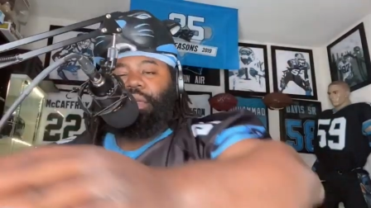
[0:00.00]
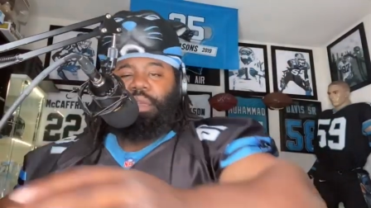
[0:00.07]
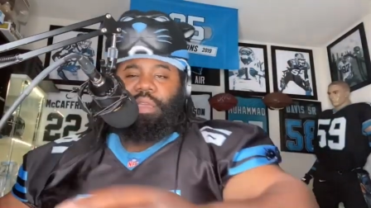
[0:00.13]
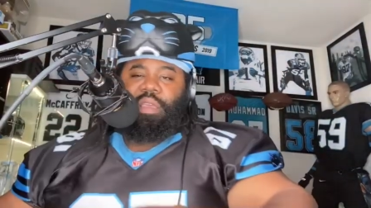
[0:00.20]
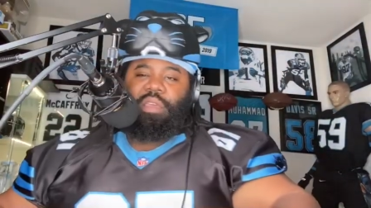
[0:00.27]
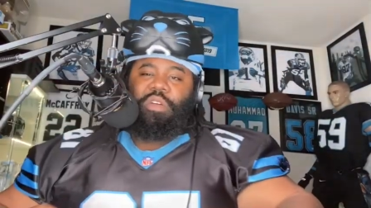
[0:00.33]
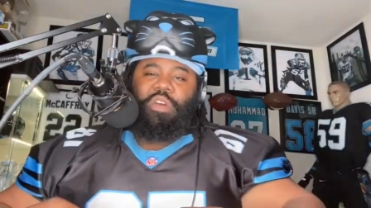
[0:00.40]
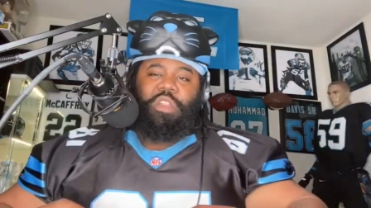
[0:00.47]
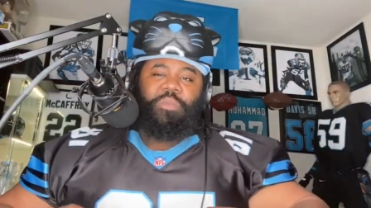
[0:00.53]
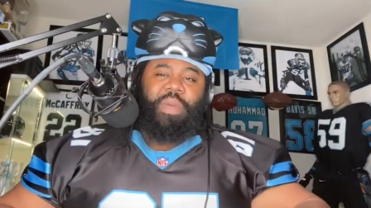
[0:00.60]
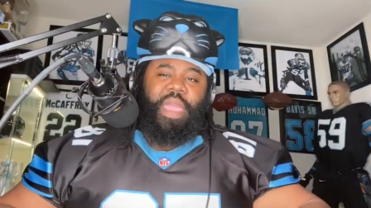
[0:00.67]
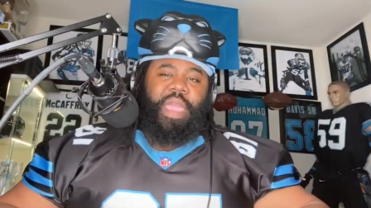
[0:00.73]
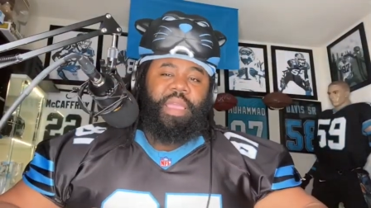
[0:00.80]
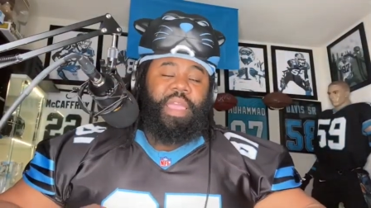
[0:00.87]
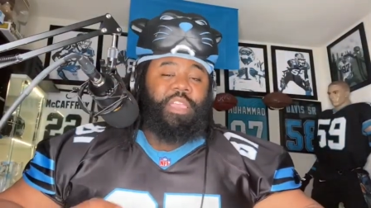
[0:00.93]
You know what I
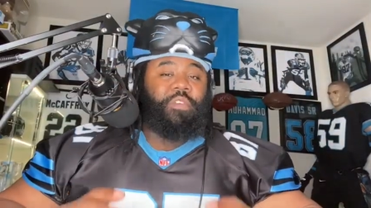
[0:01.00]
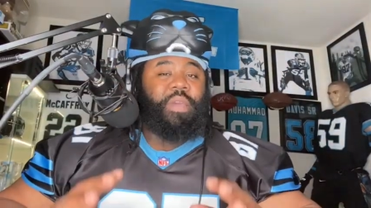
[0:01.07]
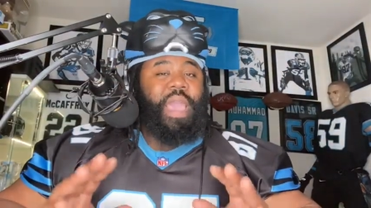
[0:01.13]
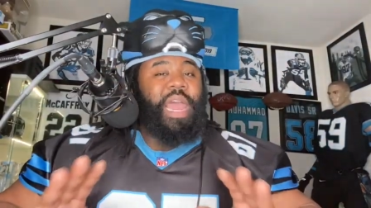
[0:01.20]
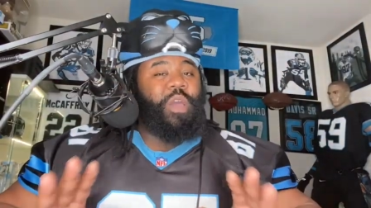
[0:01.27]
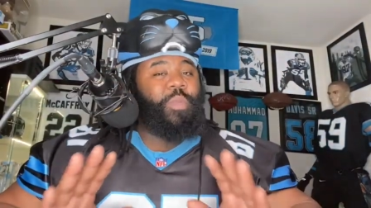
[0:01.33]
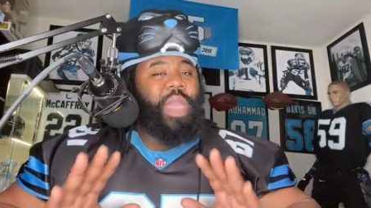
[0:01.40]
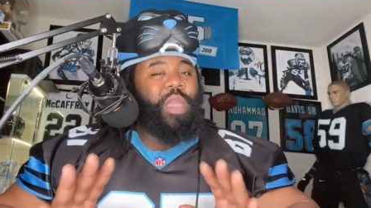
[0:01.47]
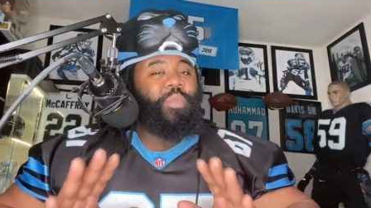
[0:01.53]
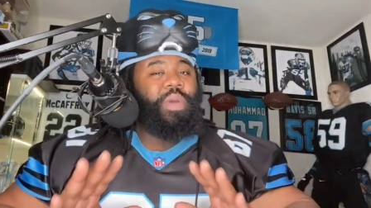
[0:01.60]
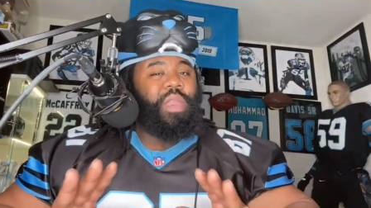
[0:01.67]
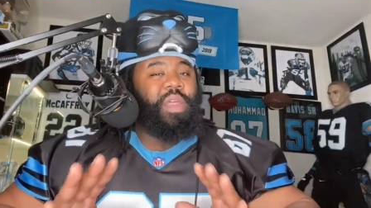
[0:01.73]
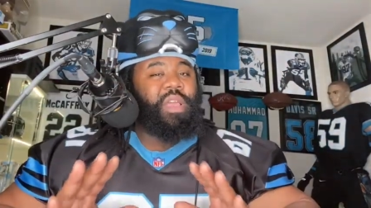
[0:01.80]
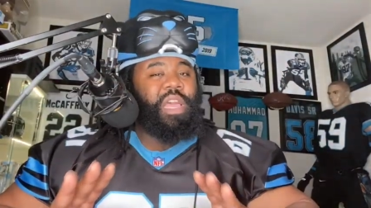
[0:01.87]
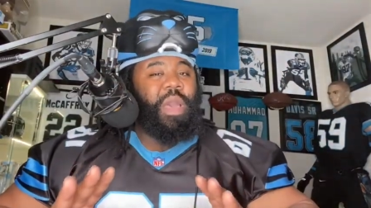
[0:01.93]
mean? And you got away
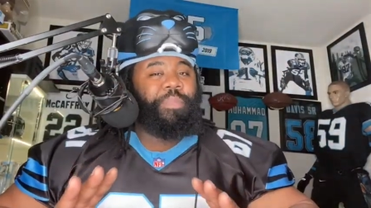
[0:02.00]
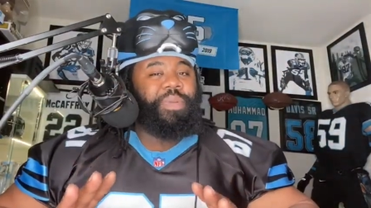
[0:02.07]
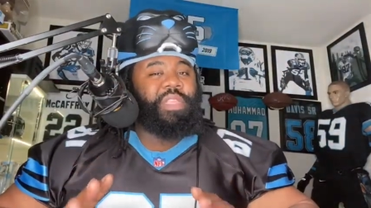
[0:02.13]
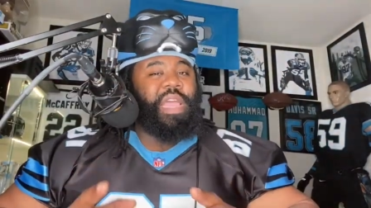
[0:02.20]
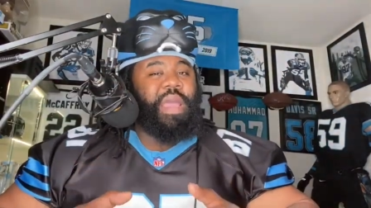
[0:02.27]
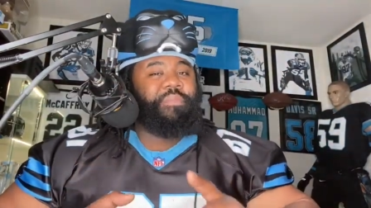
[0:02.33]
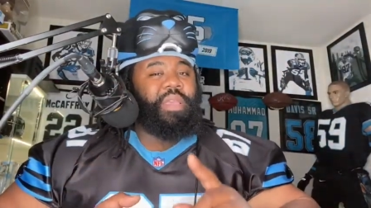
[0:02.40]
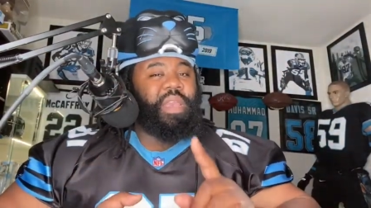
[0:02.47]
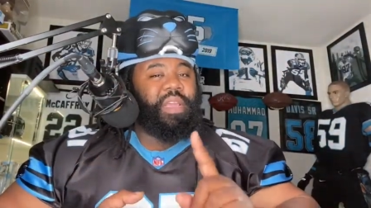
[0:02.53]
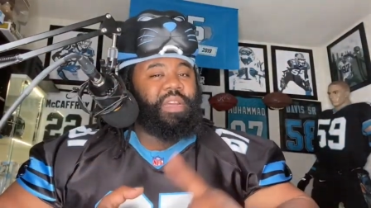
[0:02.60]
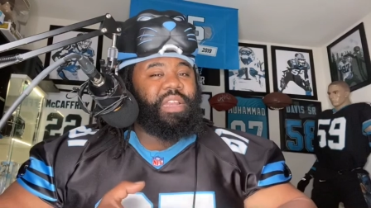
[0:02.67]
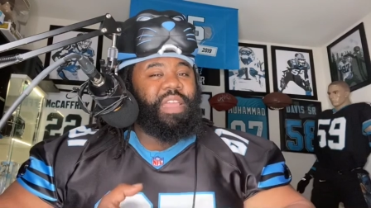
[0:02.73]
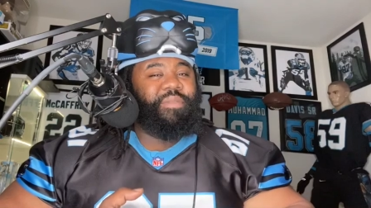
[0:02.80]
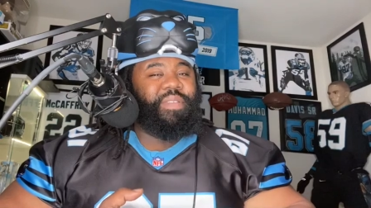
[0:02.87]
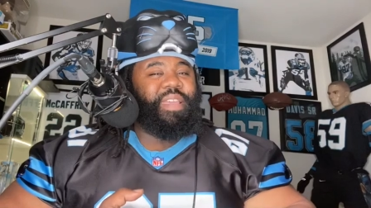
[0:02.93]
with it a couple times in the Cleveland